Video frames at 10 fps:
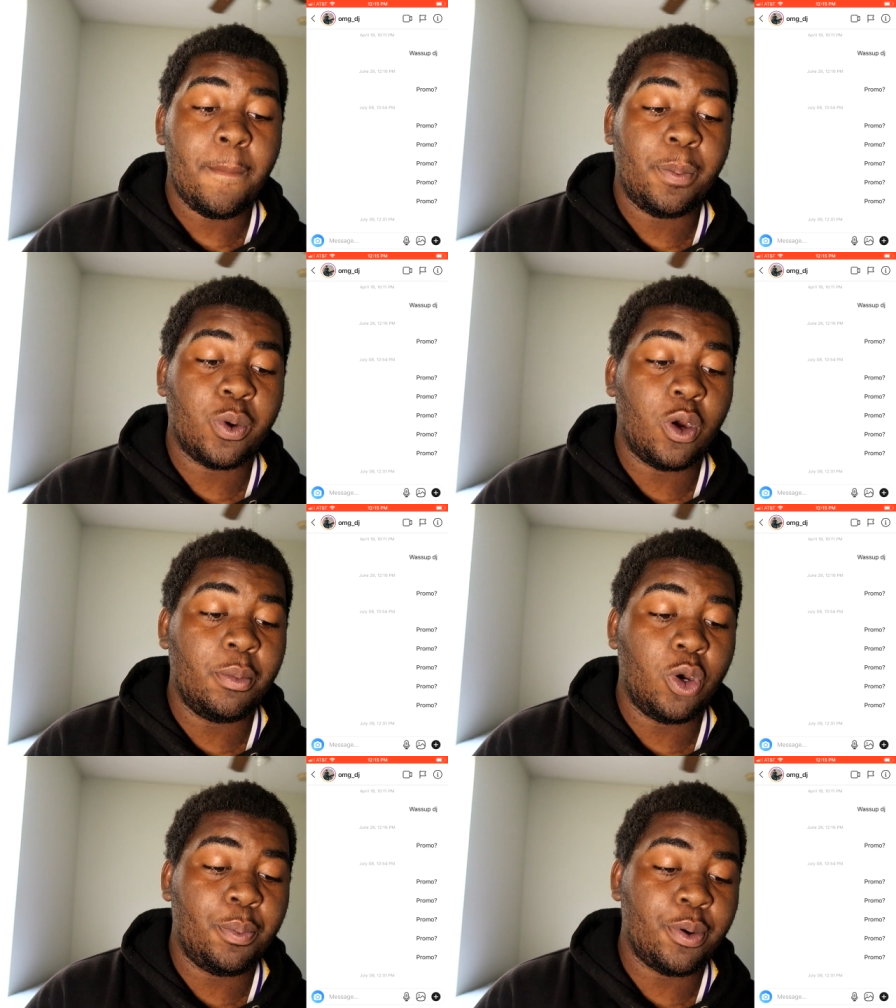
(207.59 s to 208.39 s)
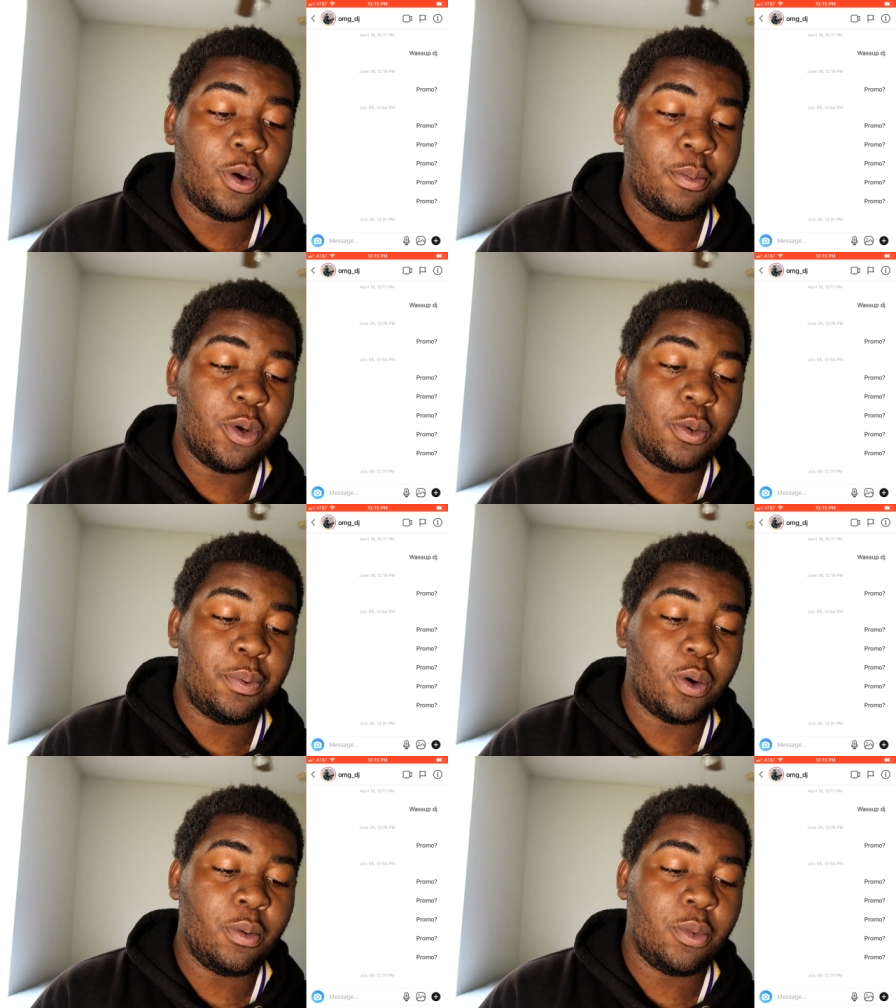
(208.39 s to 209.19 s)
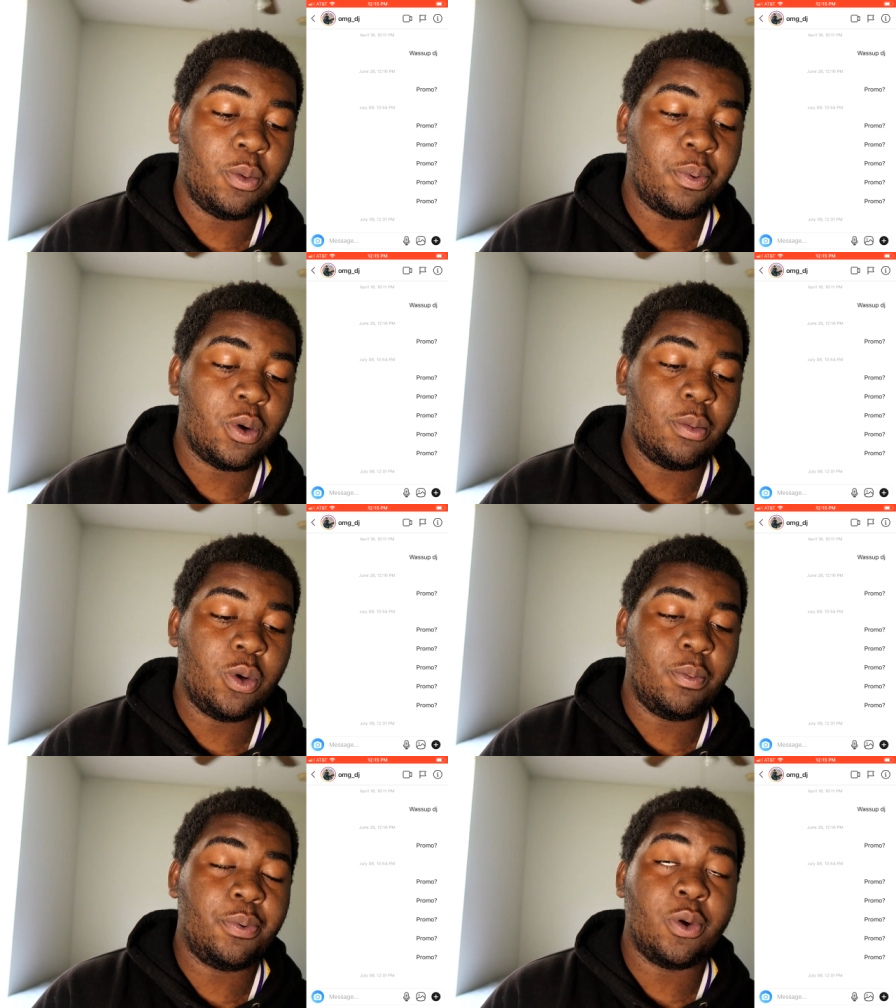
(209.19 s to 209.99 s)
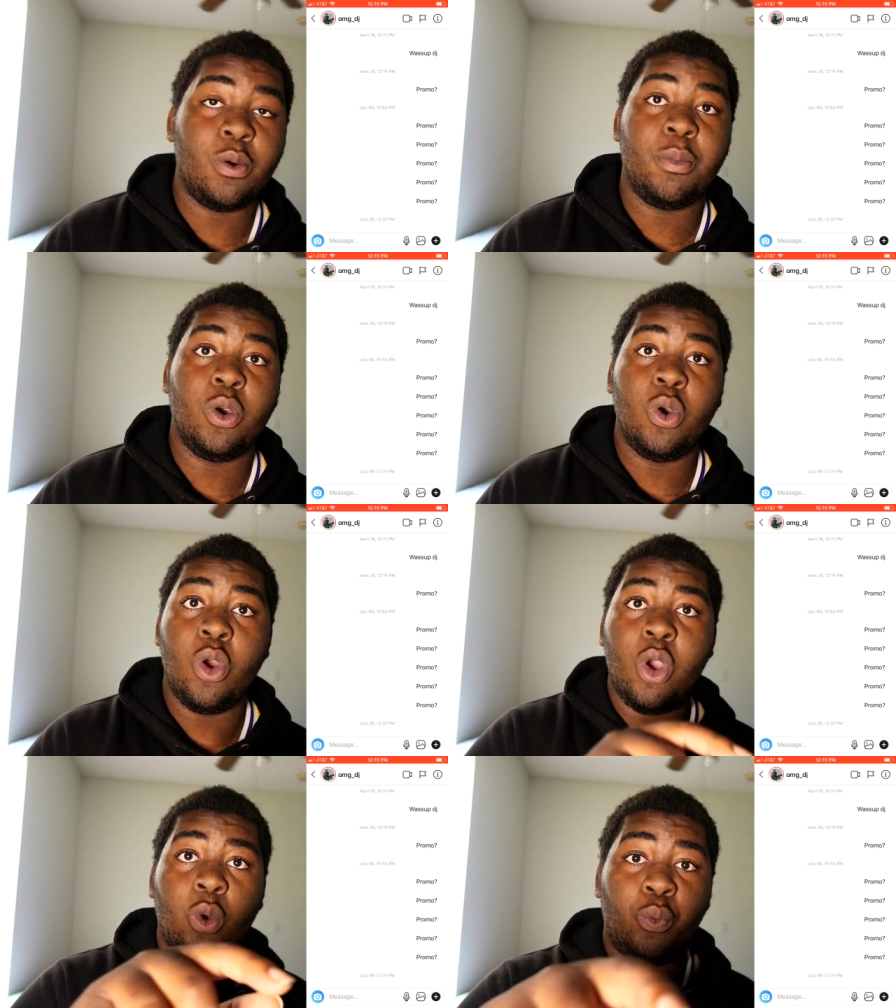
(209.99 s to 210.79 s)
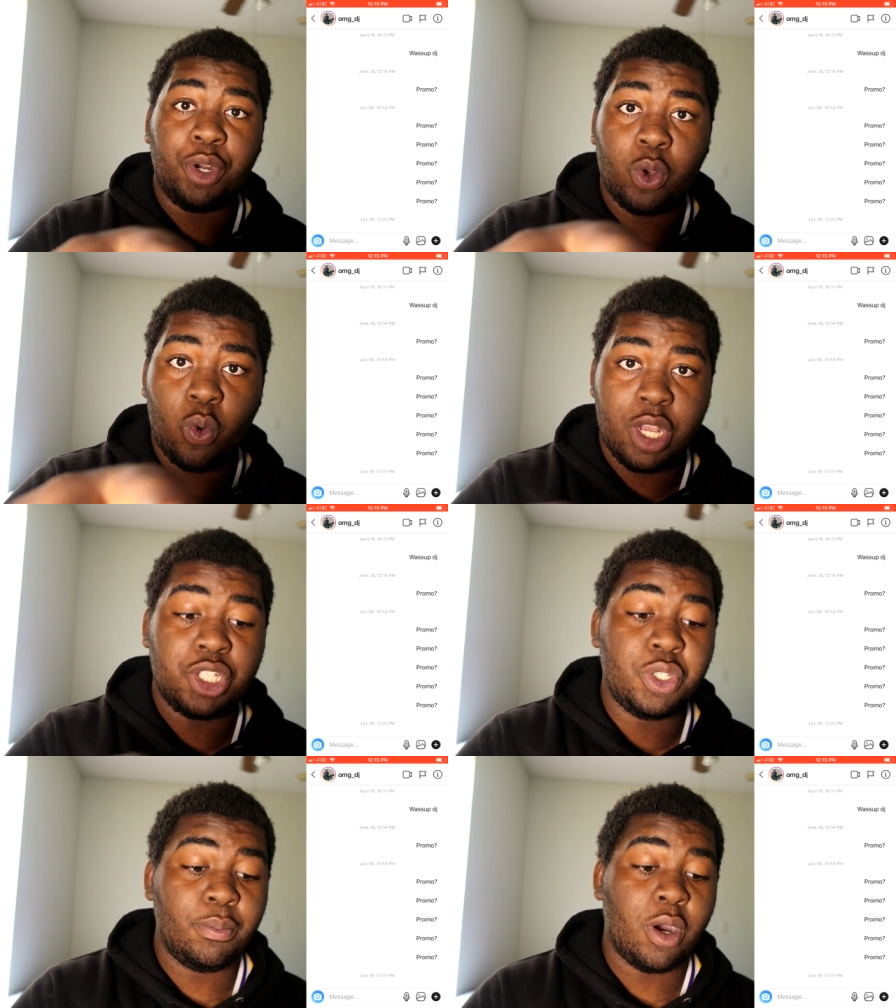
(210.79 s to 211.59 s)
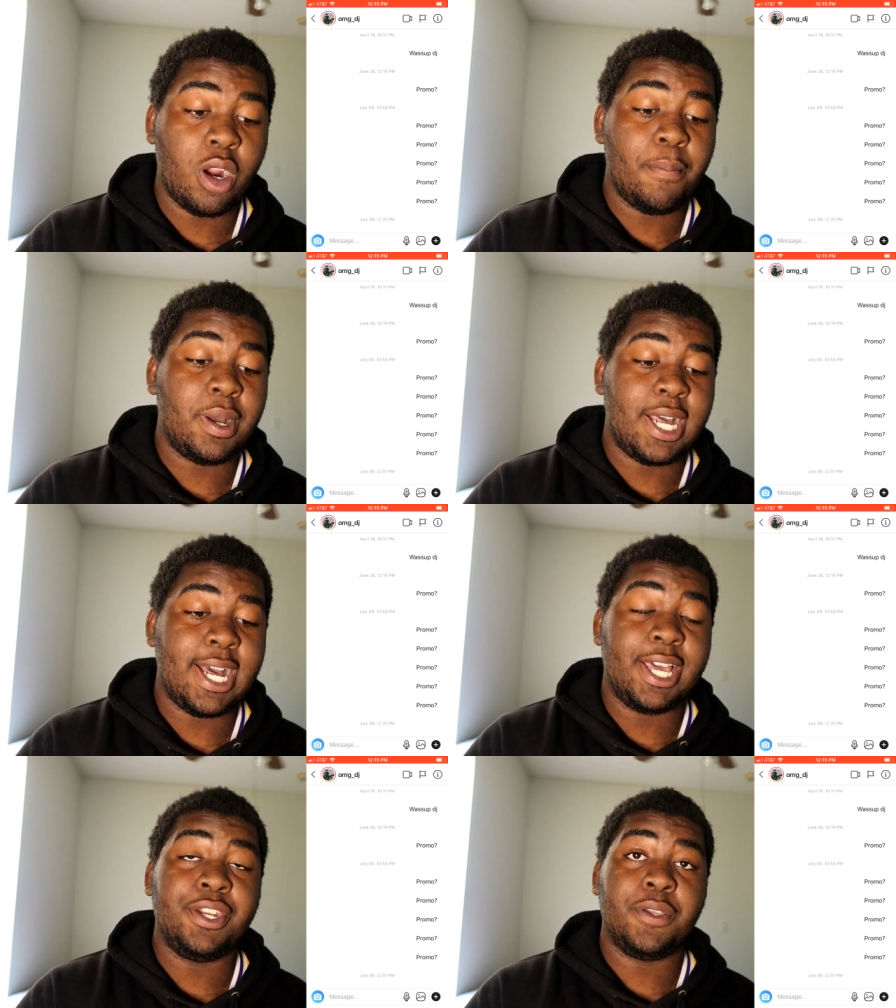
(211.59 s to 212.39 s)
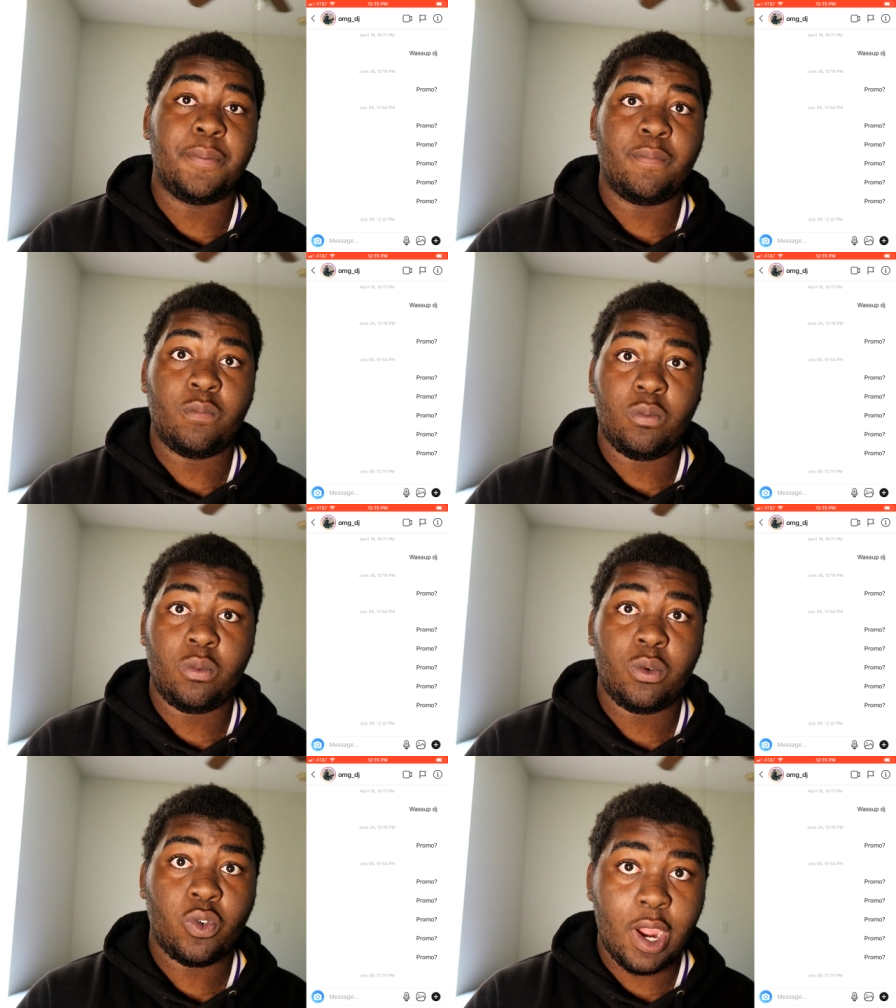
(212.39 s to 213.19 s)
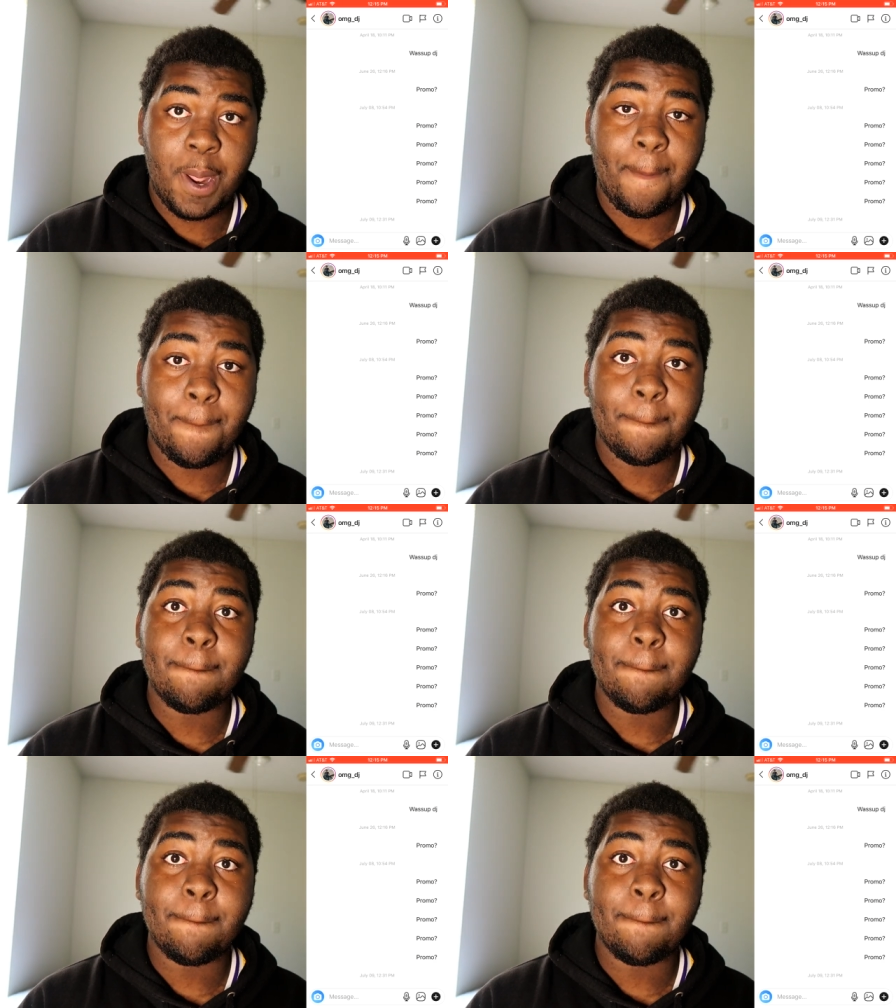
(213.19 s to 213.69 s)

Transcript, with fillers: Promo, promo, promo, promo, promo, with a question mark behind it, right?